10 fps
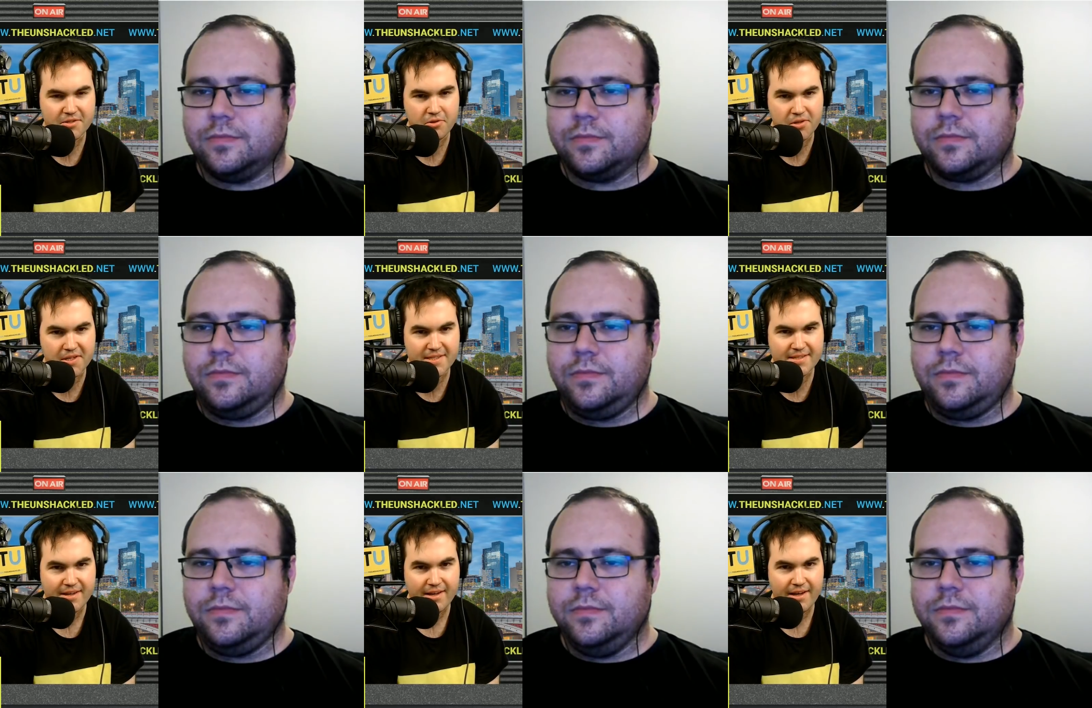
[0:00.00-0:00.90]

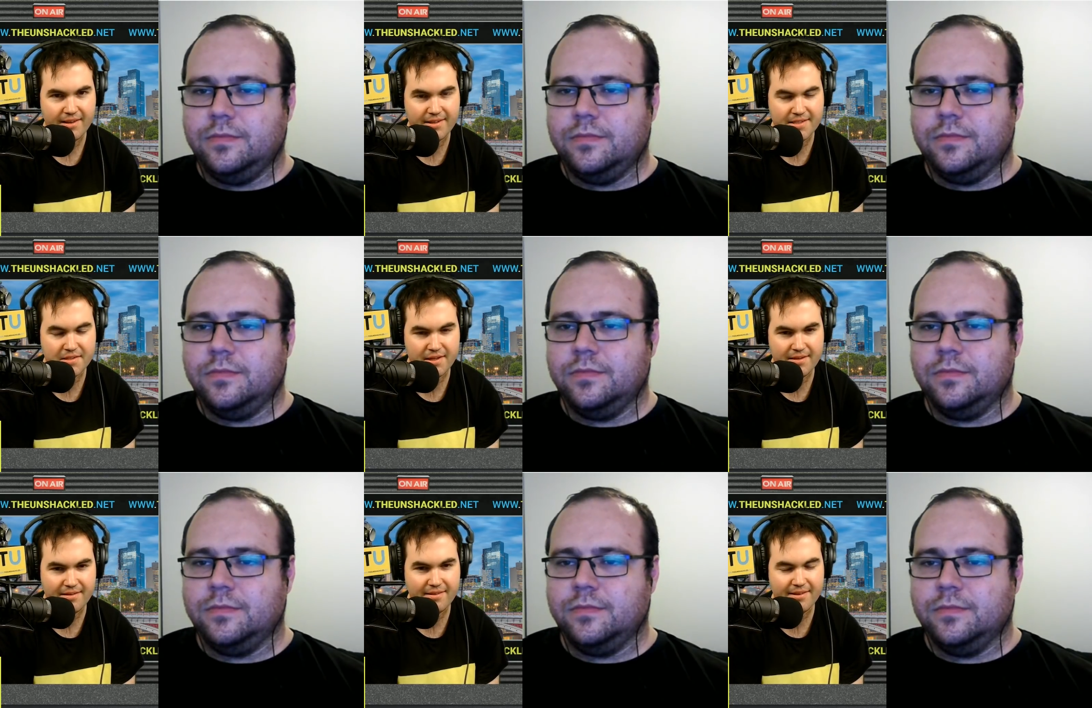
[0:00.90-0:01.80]
Speaker 1: caused uh, this uh,
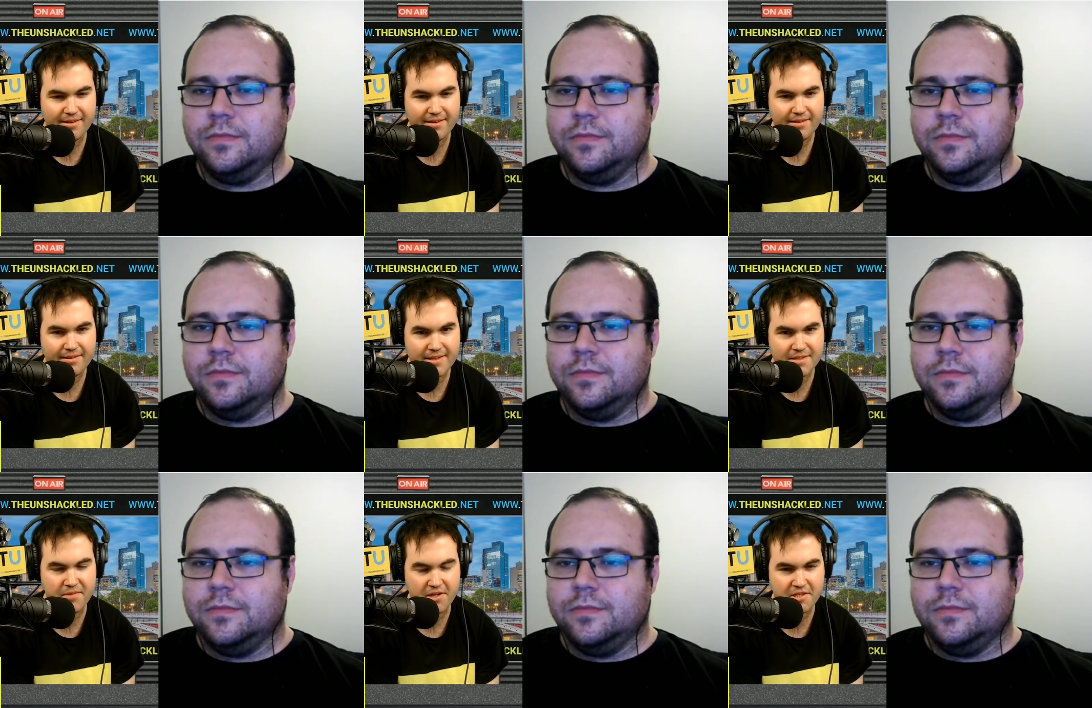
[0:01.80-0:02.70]
uh,
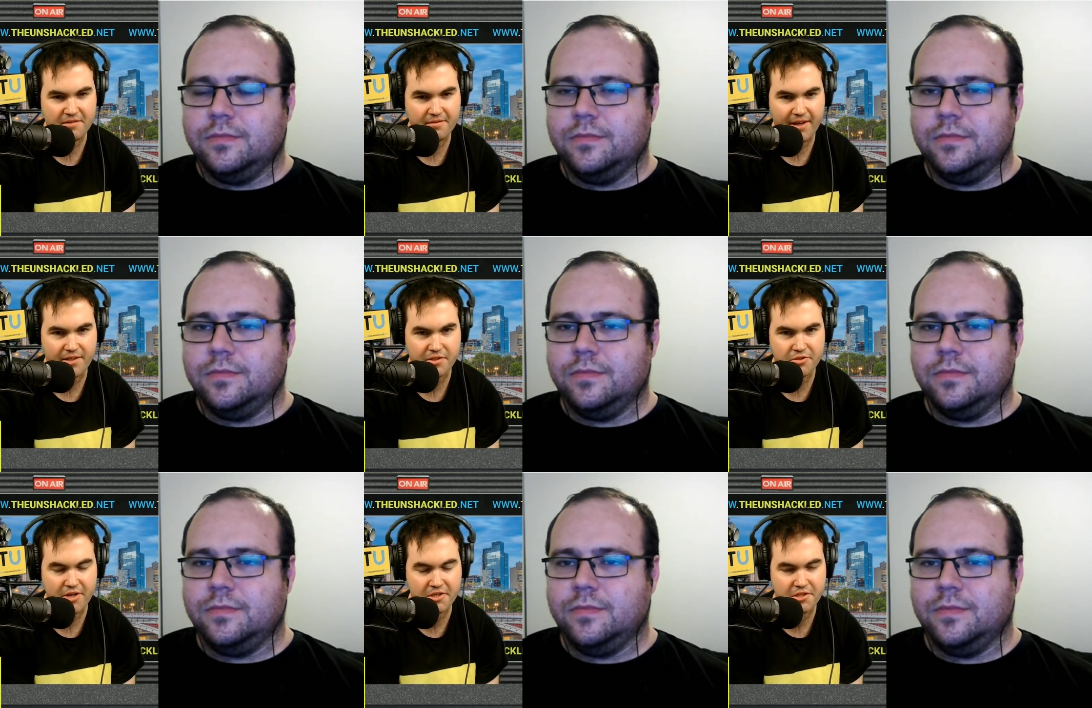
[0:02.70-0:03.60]
this much of a
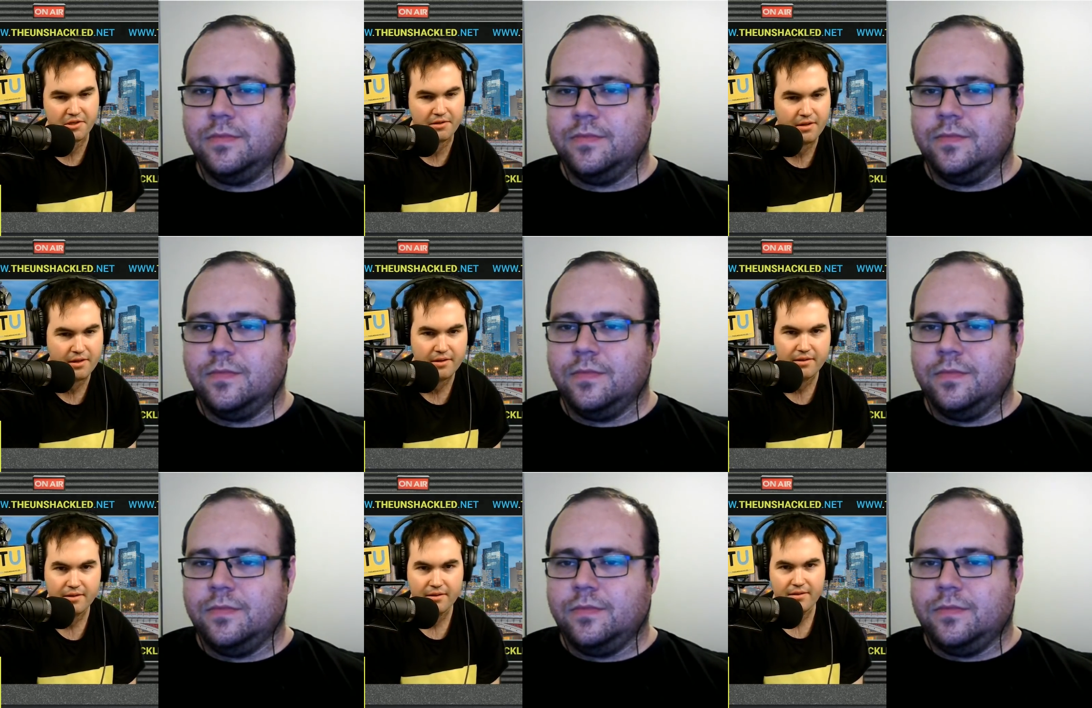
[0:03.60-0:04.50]
distraction.
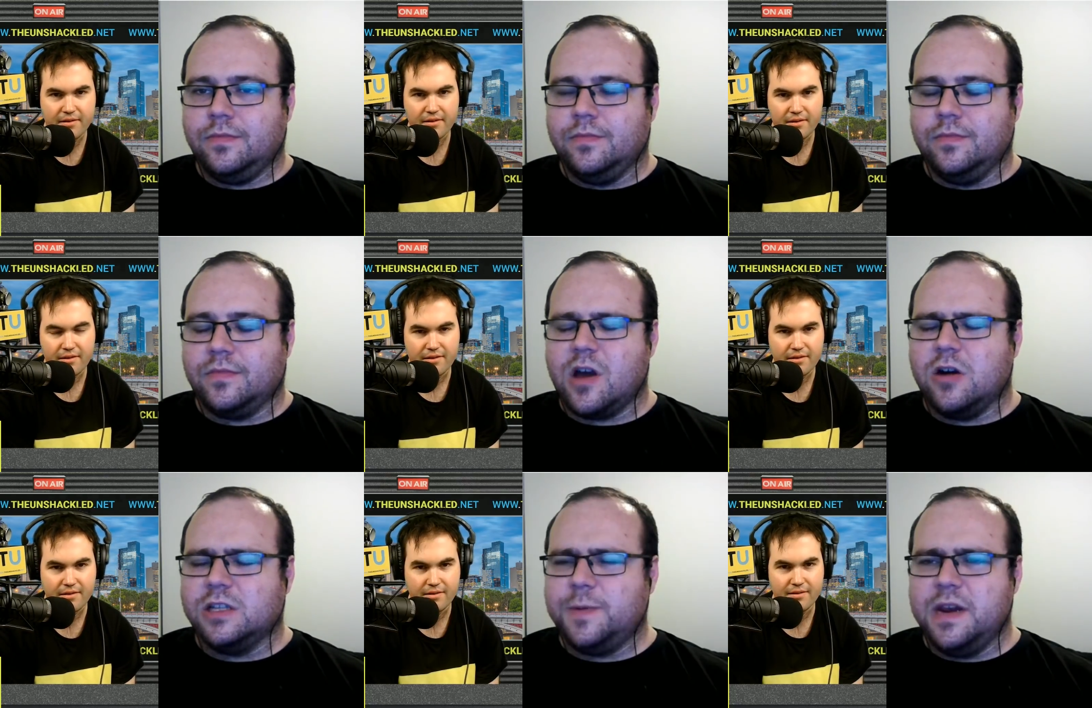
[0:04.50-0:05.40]
Speaker 2: Mm. Oh,
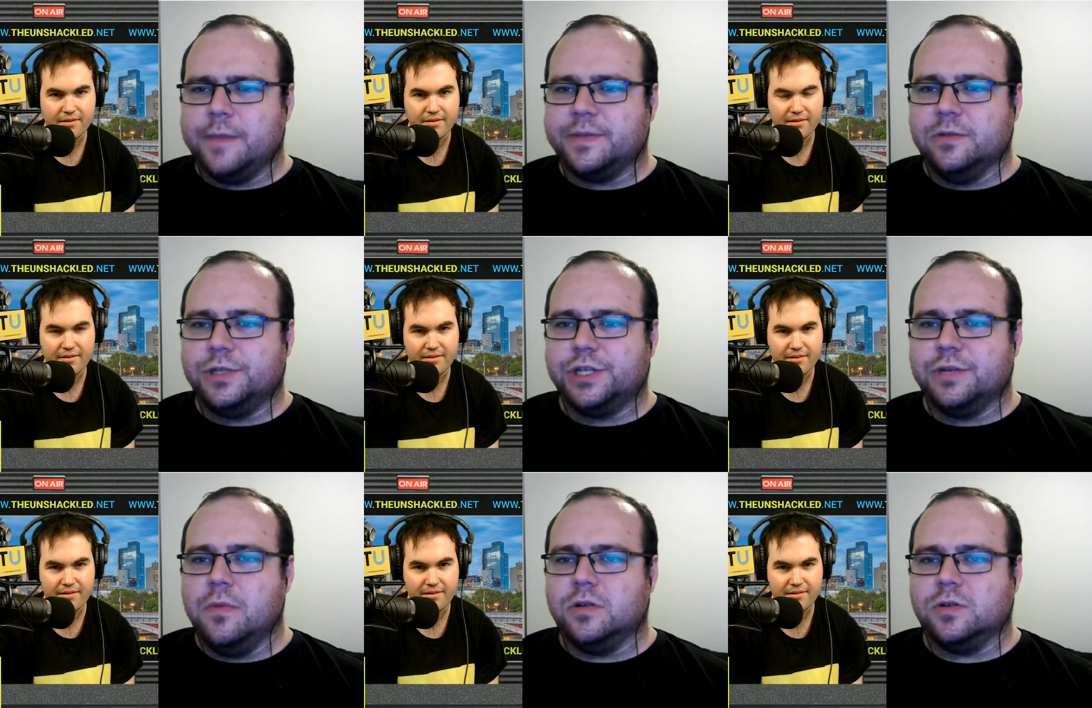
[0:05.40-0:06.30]
it's been an absolute
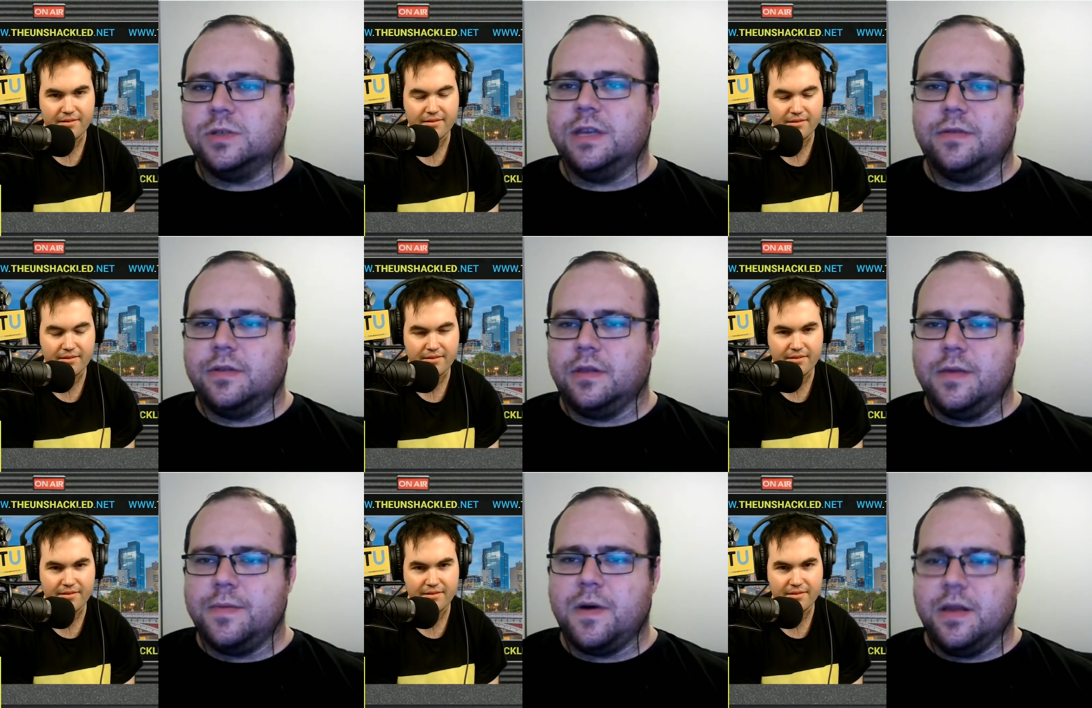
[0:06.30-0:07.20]
schmozzle. See, the
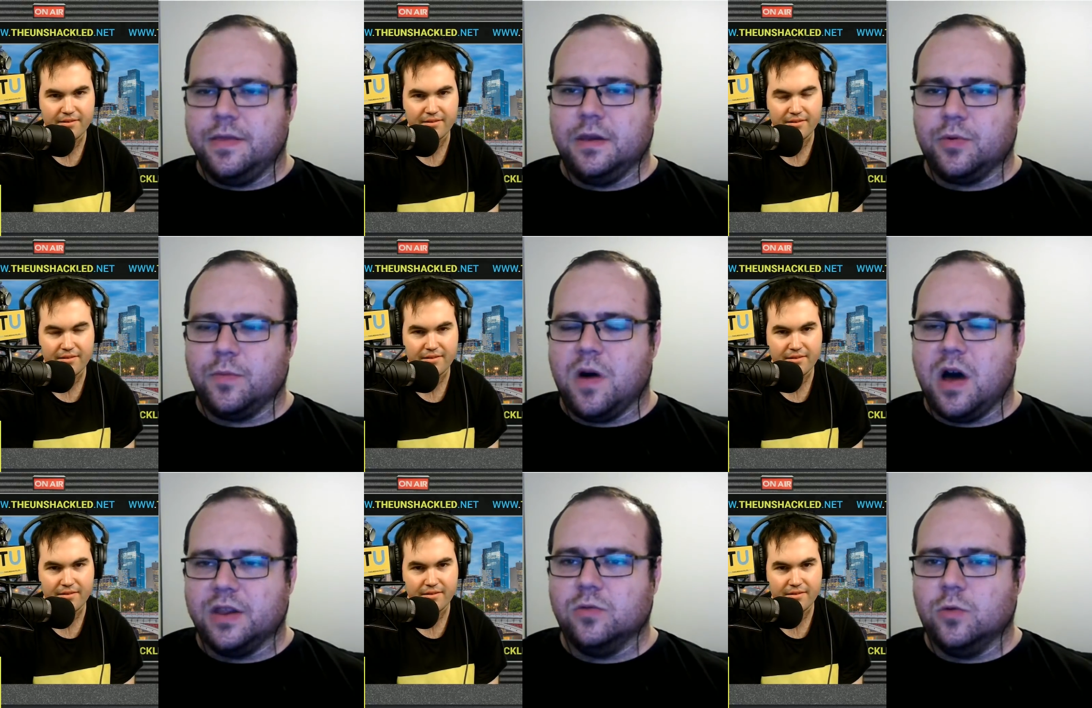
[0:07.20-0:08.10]
Labor Party and the Liberal
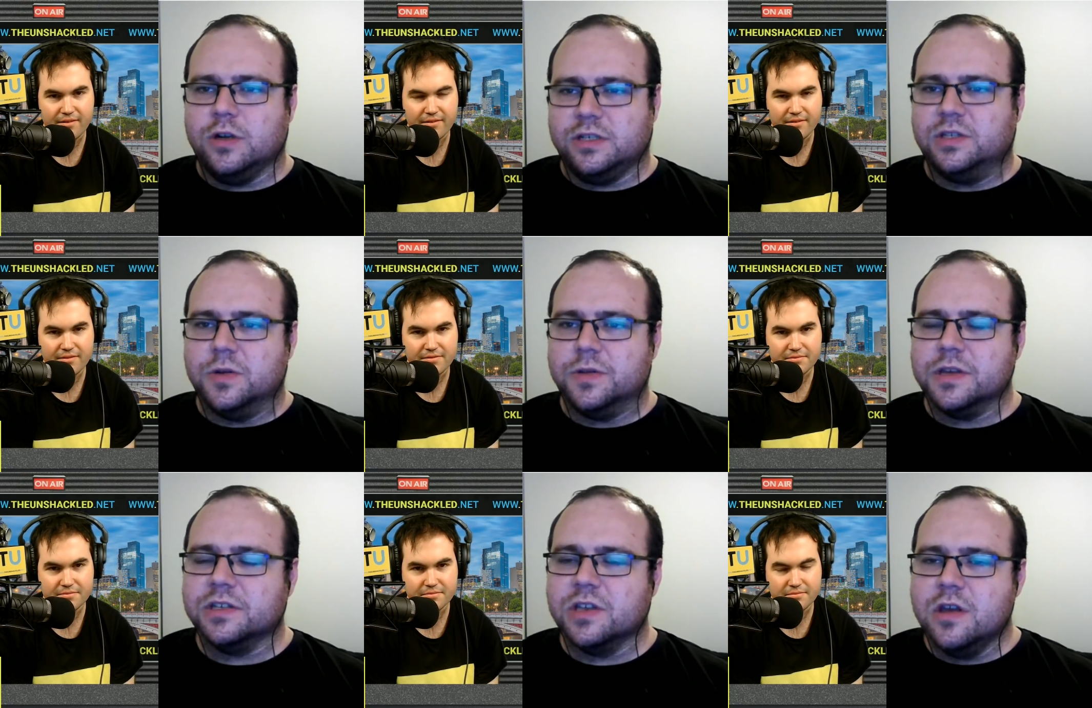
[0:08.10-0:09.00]
Party will always do
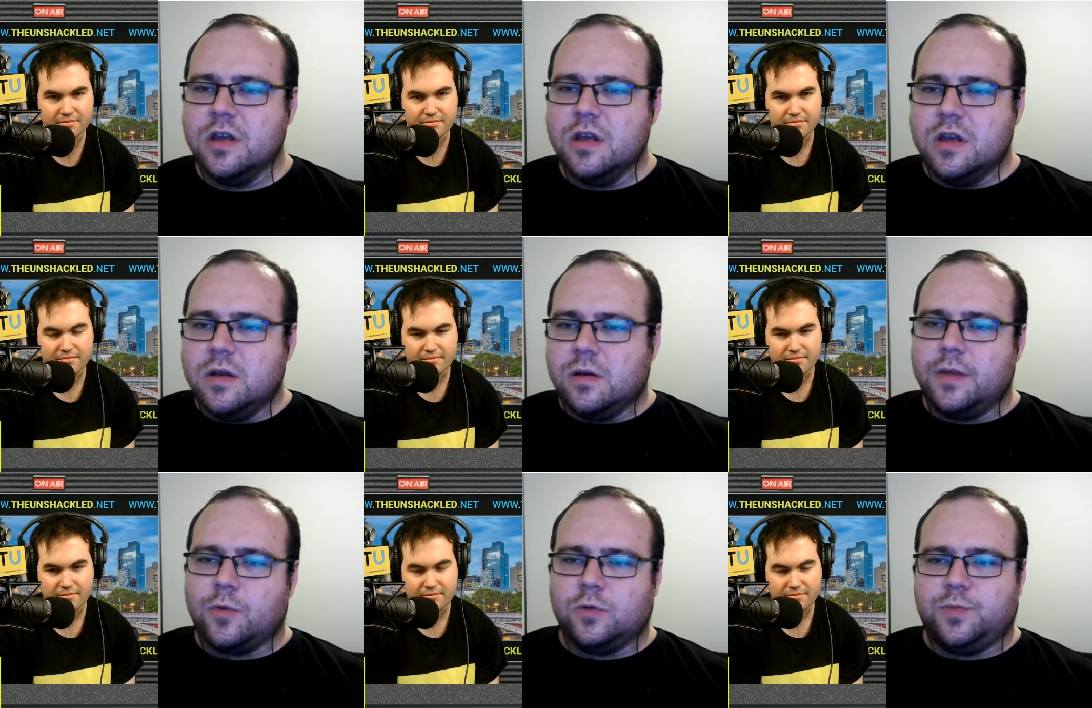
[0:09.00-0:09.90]
this.
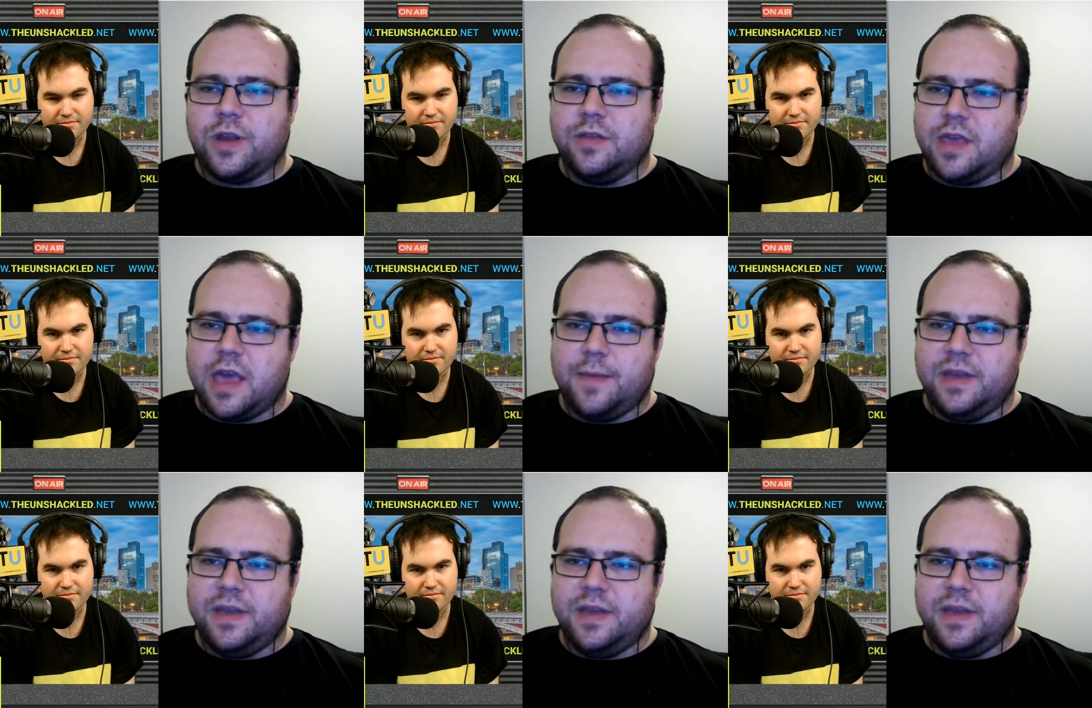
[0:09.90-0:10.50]
Liberals bring in the A B